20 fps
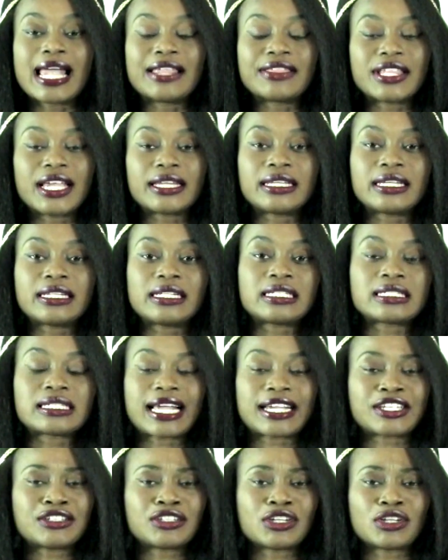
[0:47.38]
And then Nene's
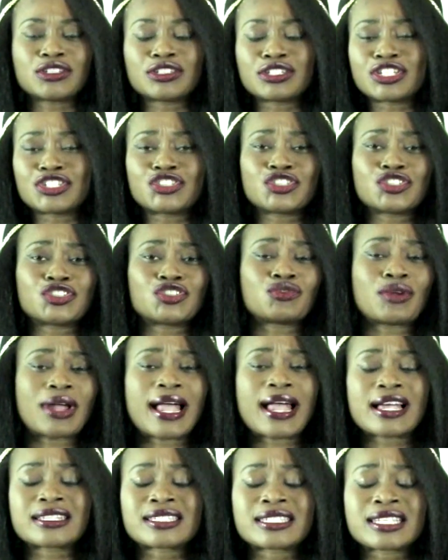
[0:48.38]
like, you know, look at your
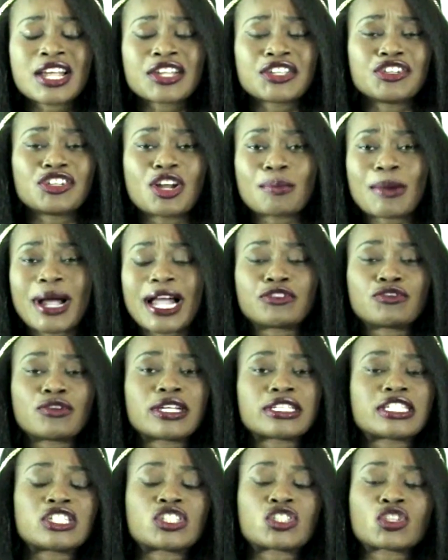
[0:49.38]
dress. You know, my
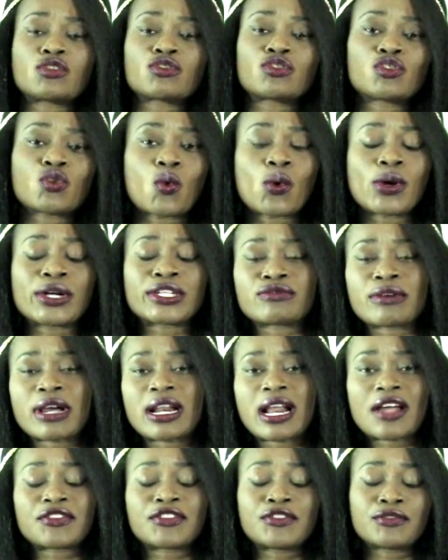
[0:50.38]
dress is couture. It's
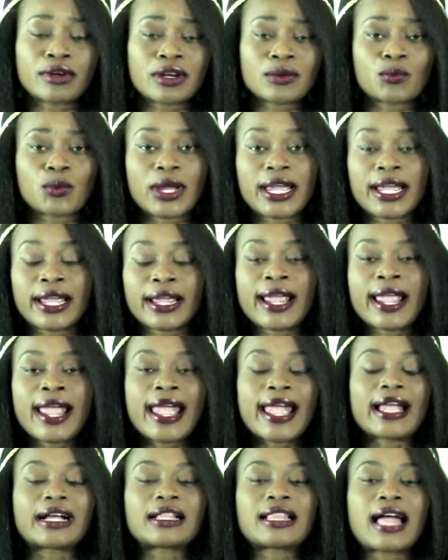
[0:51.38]
right off the runway.
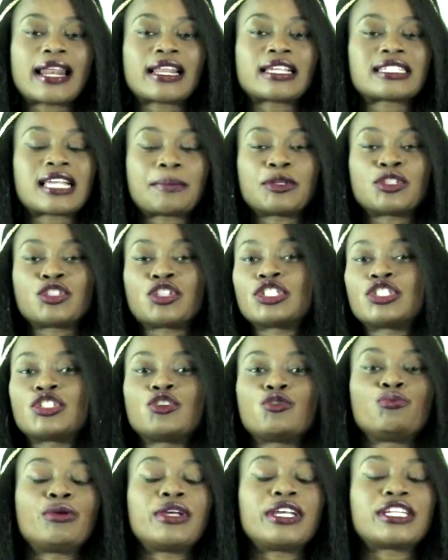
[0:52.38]
And Claudia's like, but you're
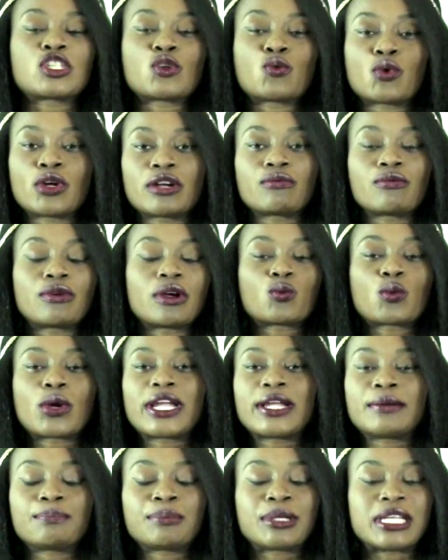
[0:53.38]
too big to wear
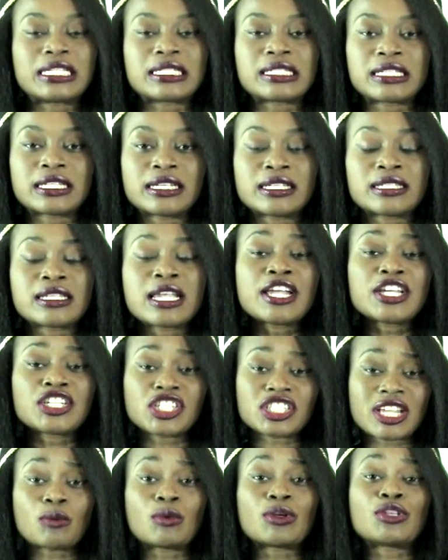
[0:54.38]
runway pieces.
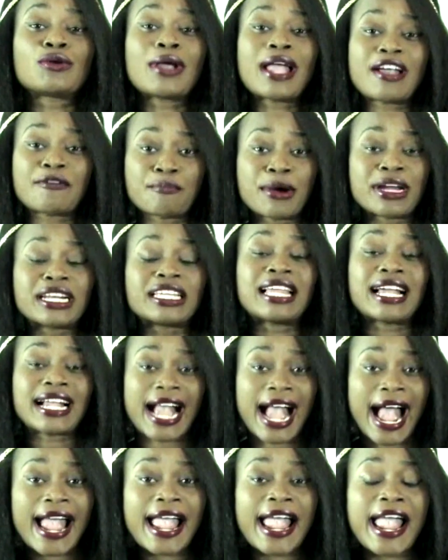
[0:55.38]
She's like, when you have money
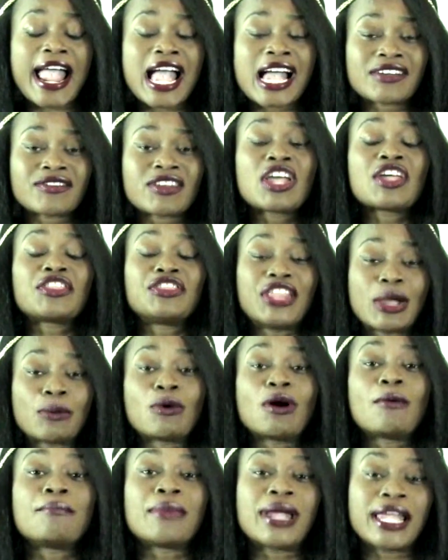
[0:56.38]
like I have, they
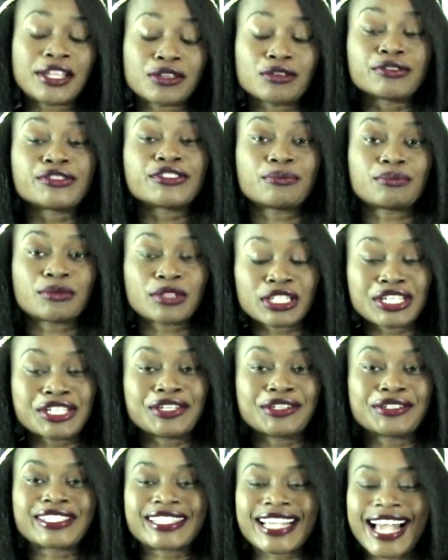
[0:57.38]
will make you something in
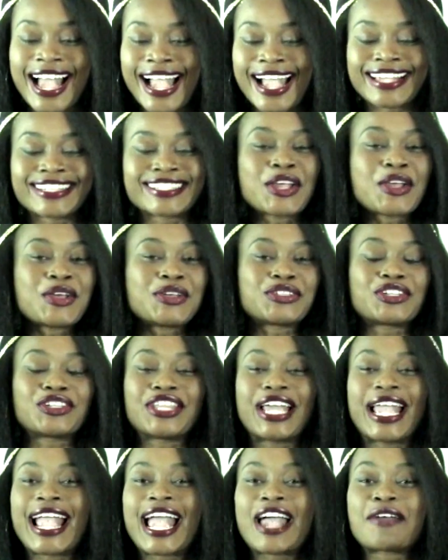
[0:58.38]
your size.
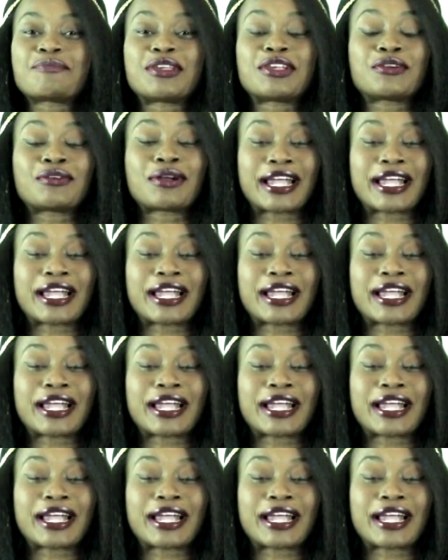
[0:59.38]
So they had me